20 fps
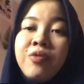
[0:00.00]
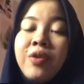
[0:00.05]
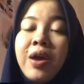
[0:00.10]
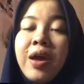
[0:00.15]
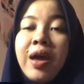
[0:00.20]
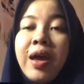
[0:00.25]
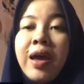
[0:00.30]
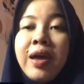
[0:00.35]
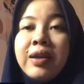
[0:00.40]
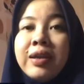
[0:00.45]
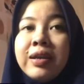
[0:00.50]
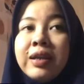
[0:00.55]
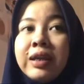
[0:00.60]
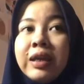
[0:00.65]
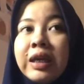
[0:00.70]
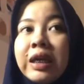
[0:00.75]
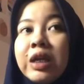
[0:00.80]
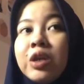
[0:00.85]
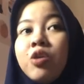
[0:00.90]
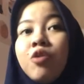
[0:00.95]
and
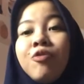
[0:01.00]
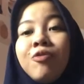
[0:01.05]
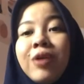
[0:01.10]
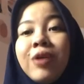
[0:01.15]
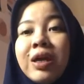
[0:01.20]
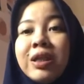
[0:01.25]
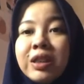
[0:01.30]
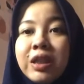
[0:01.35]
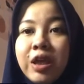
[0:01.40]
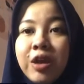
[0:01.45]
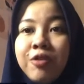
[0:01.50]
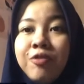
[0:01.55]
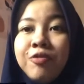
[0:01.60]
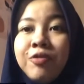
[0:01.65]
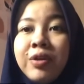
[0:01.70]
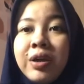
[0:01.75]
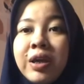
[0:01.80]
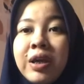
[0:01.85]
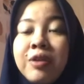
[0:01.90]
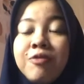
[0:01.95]
innovative
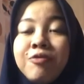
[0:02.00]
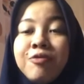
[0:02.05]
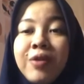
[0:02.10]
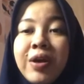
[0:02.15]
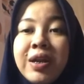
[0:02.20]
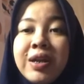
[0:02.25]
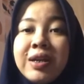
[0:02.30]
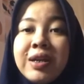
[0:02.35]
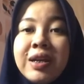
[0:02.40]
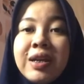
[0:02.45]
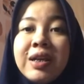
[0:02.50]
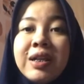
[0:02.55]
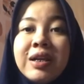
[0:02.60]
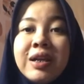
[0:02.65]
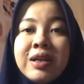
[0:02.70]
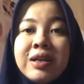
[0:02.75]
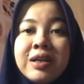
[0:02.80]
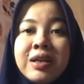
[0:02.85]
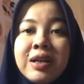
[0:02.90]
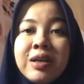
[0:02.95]
in finding
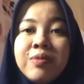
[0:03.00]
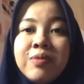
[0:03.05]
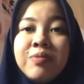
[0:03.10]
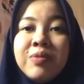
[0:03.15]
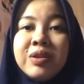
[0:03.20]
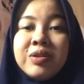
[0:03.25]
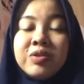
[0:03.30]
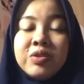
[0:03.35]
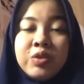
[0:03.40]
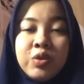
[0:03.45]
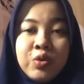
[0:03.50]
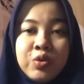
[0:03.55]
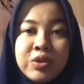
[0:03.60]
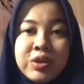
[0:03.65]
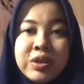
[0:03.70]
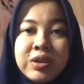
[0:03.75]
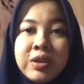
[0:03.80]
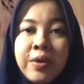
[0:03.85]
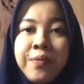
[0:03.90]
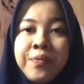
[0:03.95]
learning
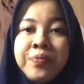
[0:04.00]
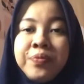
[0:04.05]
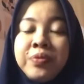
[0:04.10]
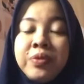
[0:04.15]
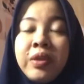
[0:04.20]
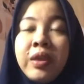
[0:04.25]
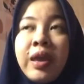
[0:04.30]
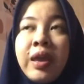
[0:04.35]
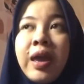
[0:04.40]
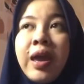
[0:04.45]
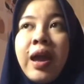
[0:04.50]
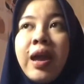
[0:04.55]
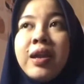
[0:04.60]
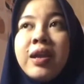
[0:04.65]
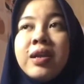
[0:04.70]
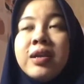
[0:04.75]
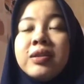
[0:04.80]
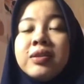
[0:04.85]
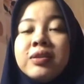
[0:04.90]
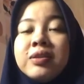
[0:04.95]
breakthroughs. And
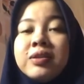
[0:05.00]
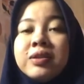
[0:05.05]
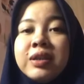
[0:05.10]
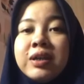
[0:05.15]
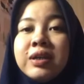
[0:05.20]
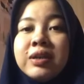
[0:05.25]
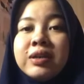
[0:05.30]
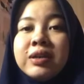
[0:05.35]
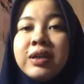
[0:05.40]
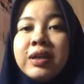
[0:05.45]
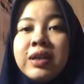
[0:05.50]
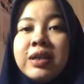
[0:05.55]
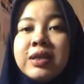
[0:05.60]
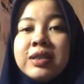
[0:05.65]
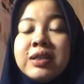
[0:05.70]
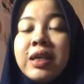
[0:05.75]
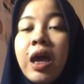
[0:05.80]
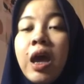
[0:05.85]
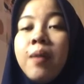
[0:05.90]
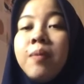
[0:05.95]
then the third
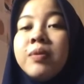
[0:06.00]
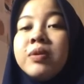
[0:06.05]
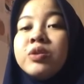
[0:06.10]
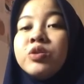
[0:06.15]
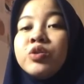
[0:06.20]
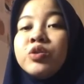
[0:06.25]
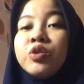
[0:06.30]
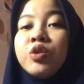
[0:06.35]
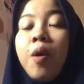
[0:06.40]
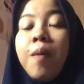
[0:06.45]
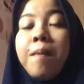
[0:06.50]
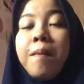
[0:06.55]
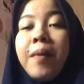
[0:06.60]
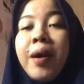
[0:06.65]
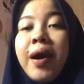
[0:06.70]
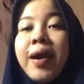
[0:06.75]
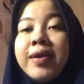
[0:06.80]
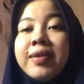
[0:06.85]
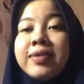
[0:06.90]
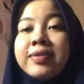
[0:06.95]
is able to
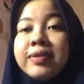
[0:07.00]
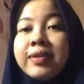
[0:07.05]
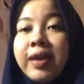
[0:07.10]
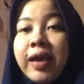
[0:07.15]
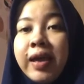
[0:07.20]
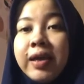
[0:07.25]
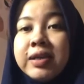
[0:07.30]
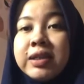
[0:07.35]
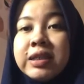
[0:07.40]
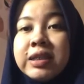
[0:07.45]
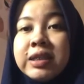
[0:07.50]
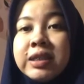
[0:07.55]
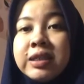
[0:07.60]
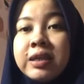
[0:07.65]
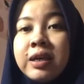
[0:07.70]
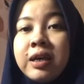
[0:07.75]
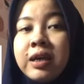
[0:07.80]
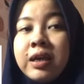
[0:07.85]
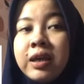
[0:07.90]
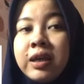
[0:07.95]
combine text,
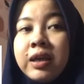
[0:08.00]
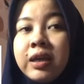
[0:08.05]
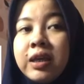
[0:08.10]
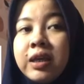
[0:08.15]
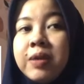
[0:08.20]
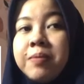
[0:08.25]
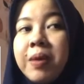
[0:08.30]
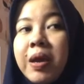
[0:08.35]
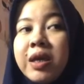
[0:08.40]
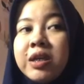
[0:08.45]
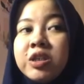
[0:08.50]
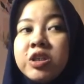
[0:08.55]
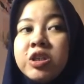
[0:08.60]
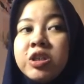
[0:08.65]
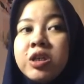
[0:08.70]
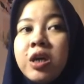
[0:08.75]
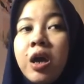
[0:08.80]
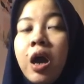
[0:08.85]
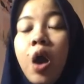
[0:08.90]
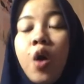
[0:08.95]
image,
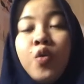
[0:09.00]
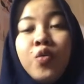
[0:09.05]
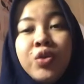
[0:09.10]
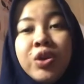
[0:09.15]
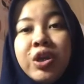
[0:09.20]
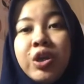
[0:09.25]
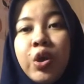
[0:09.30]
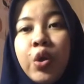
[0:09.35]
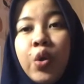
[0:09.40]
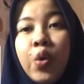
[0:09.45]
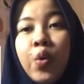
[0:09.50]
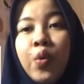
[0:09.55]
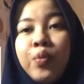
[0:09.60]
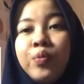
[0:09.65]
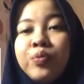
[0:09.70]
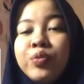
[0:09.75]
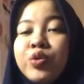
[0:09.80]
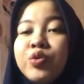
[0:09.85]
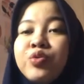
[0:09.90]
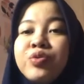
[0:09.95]
audio,
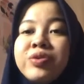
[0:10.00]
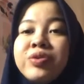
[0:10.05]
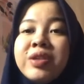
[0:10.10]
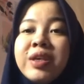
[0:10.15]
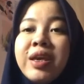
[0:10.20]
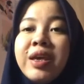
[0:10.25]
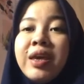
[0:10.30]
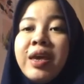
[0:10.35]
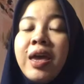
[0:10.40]
music,